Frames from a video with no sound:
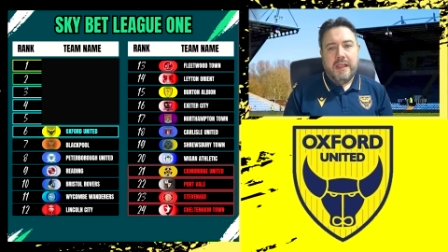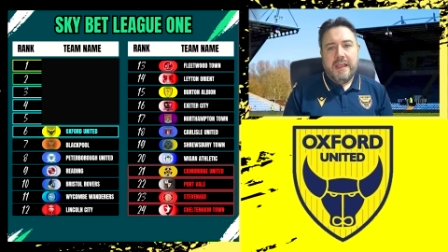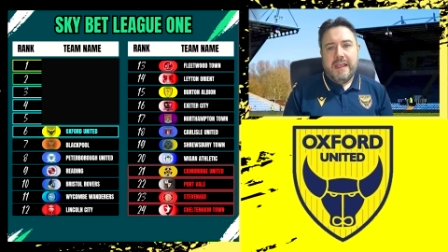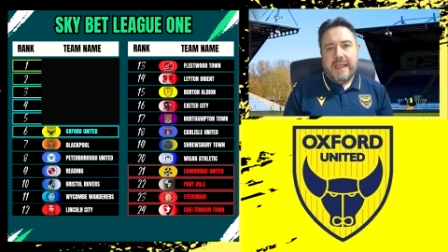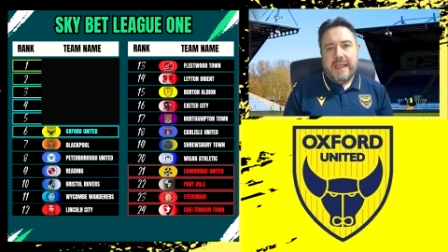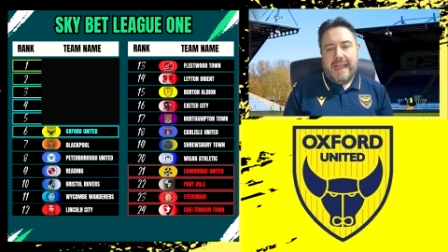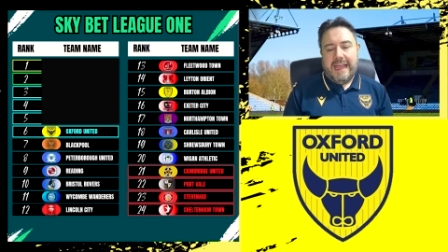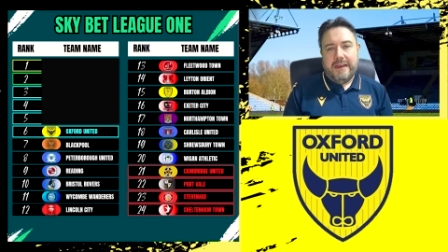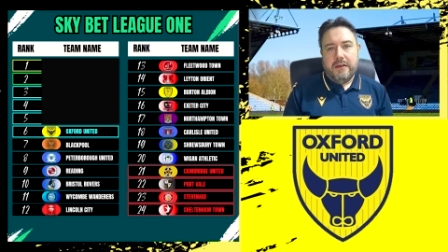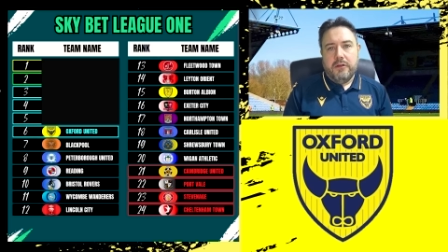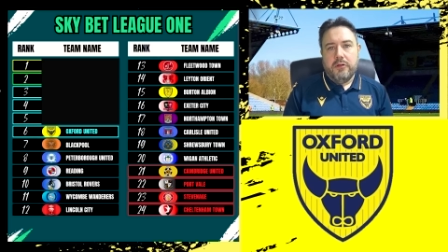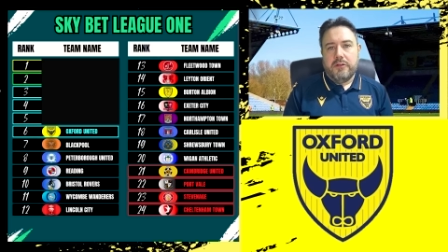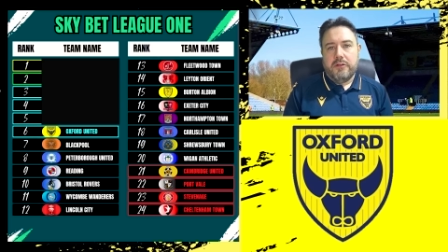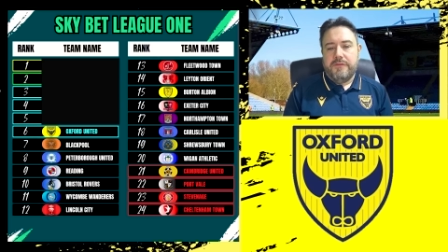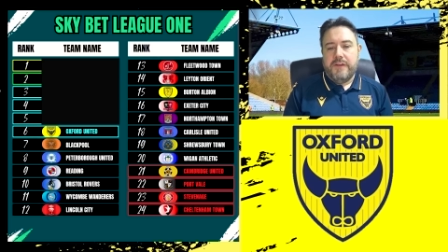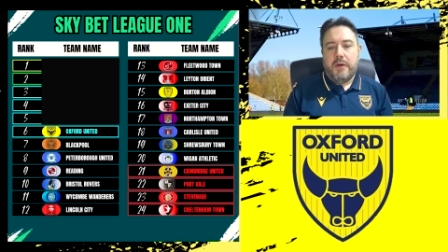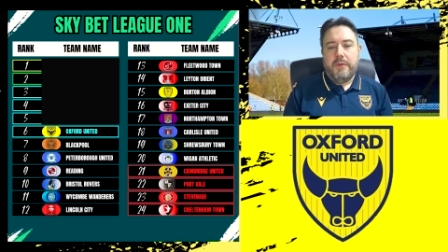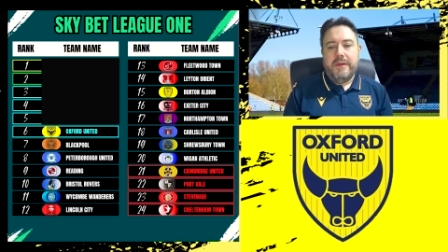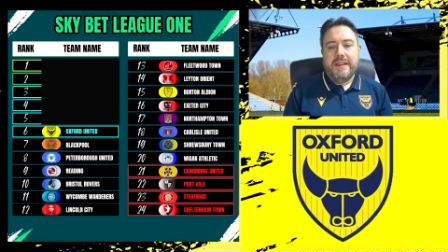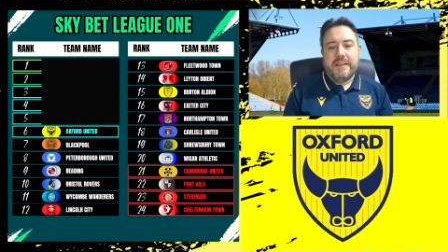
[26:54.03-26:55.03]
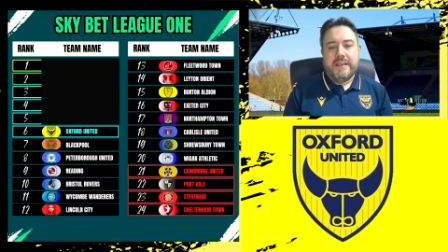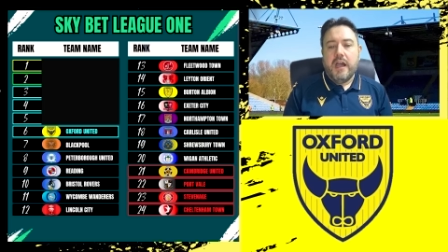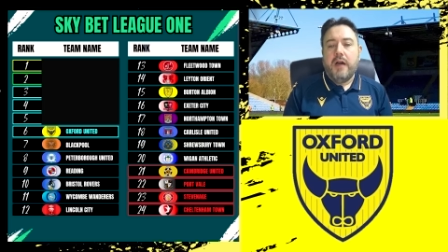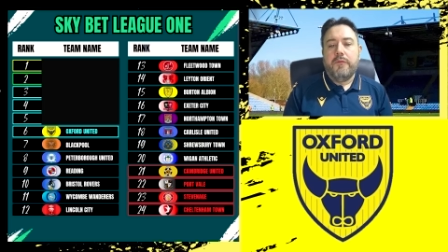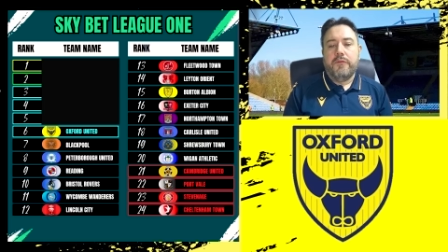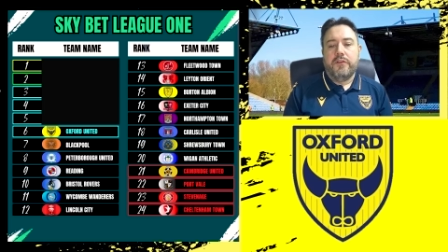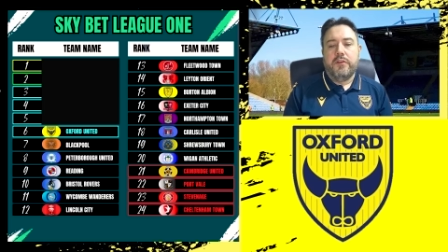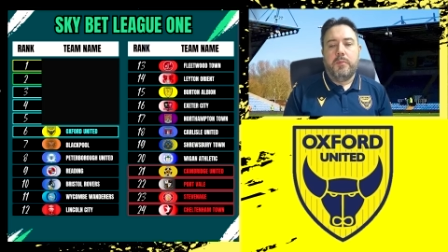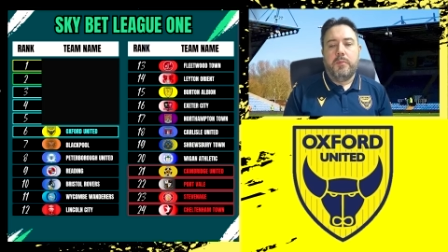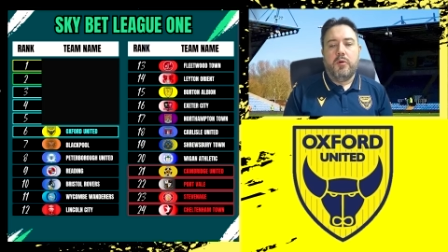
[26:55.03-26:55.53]
and look very
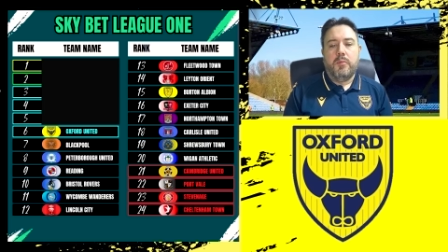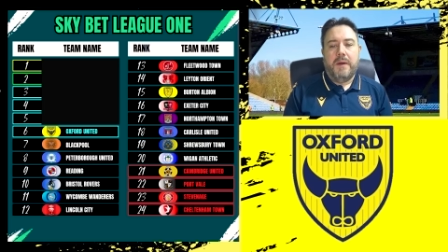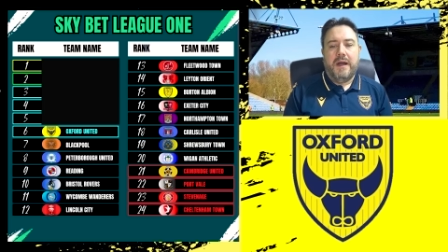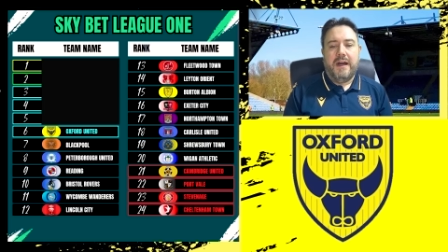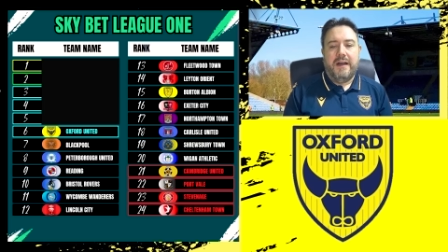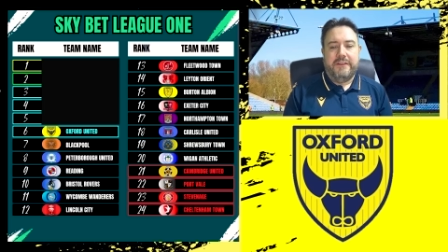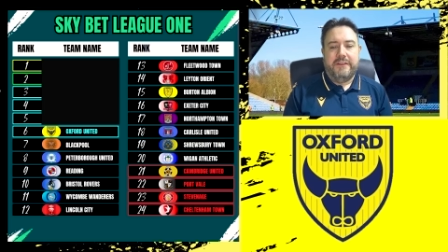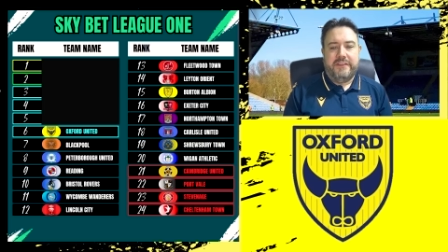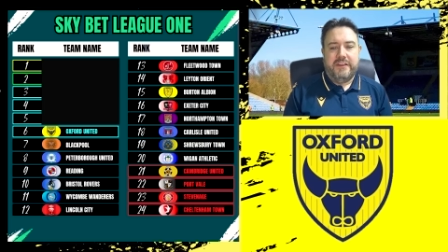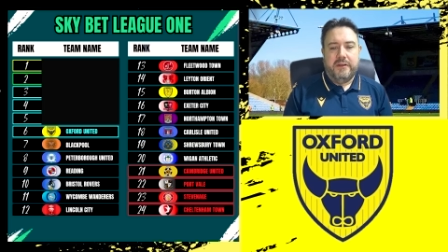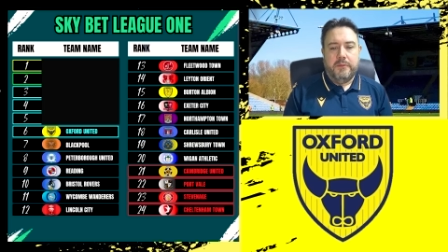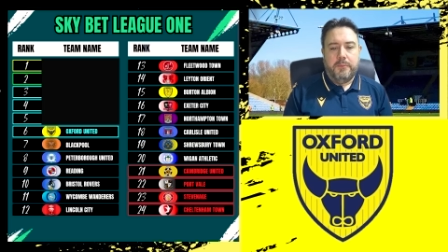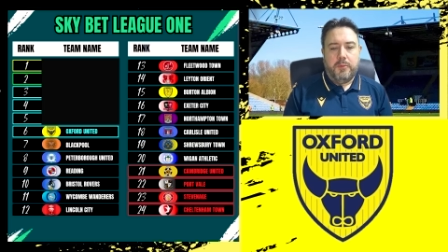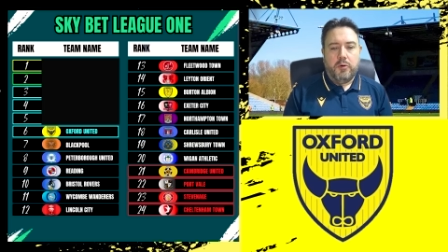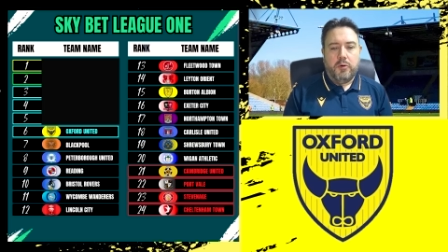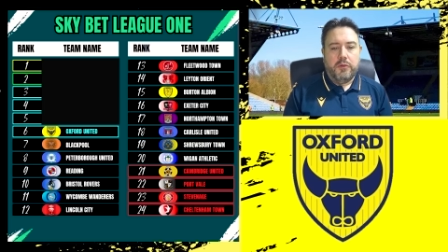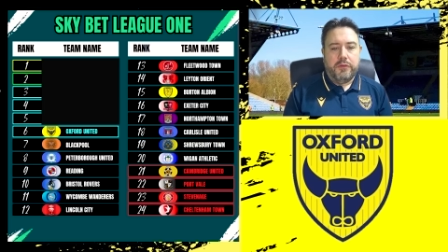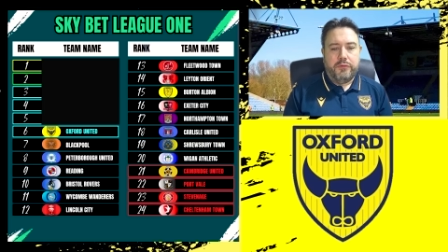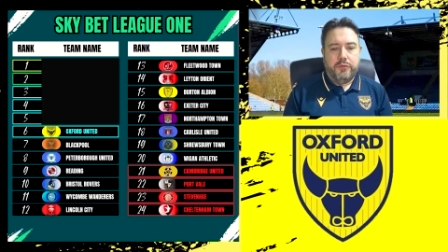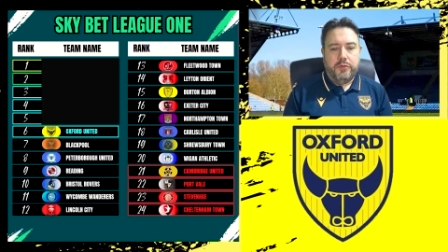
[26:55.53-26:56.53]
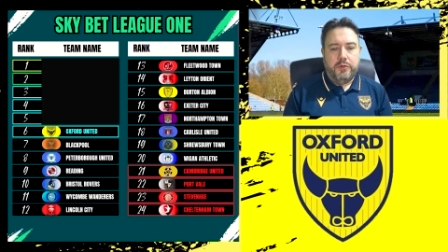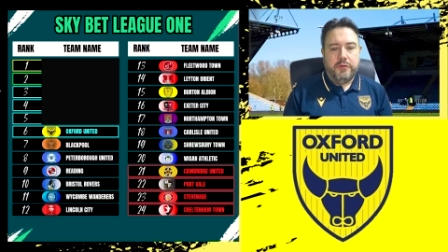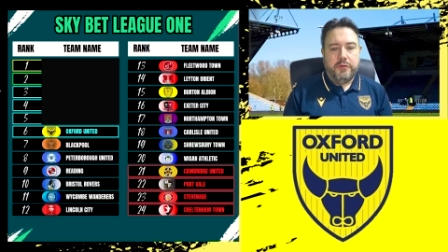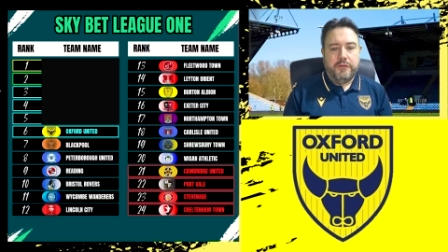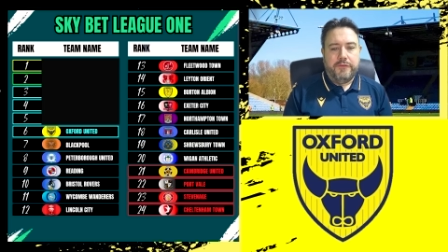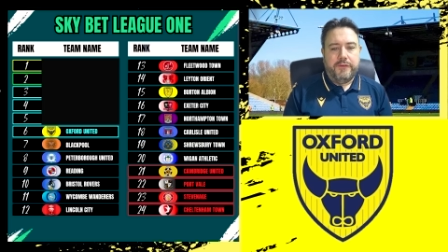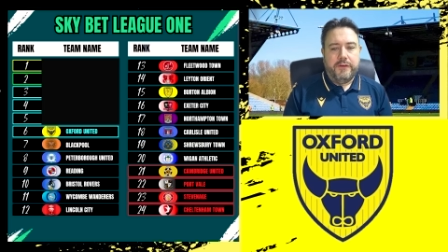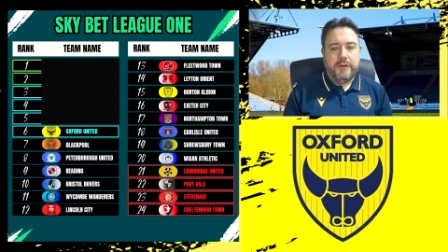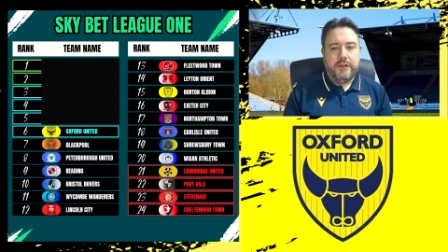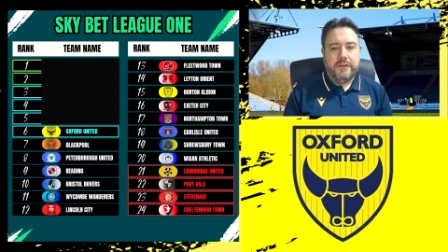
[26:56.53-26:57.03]
comfortable passing the ball through the
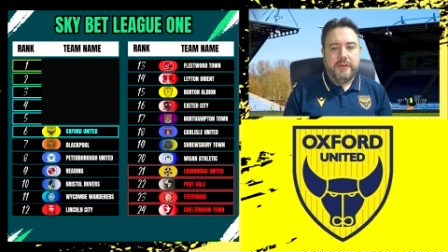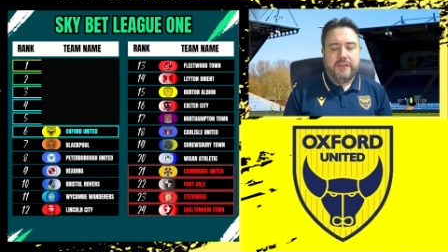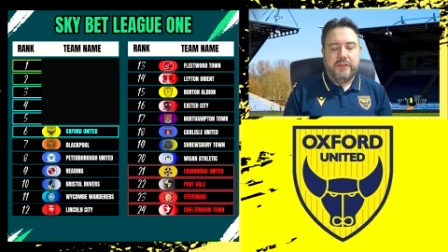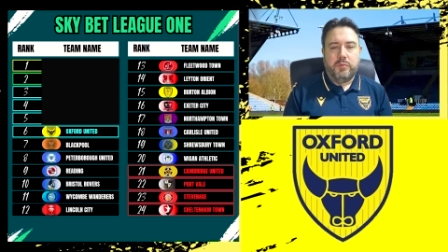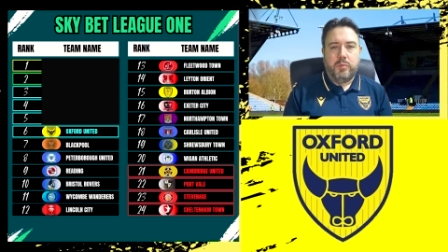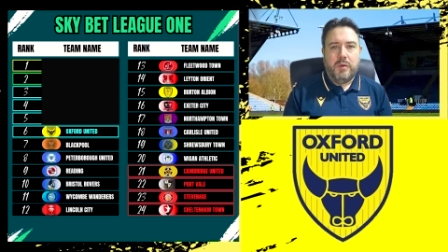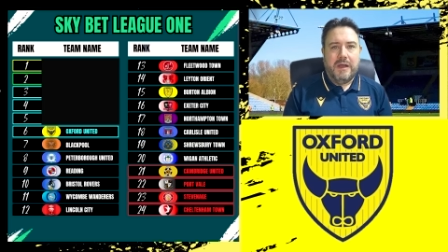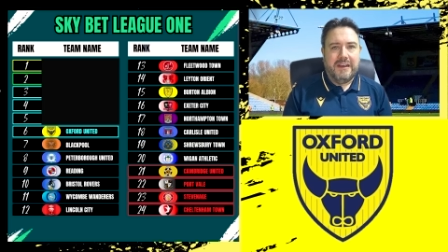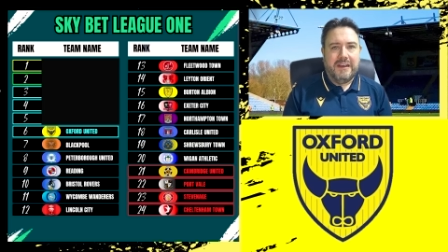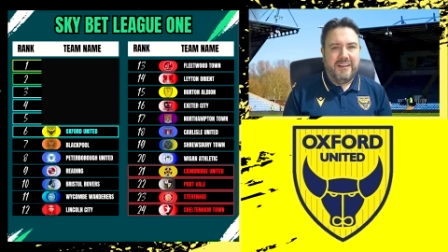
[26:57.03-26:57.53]
thirds as well.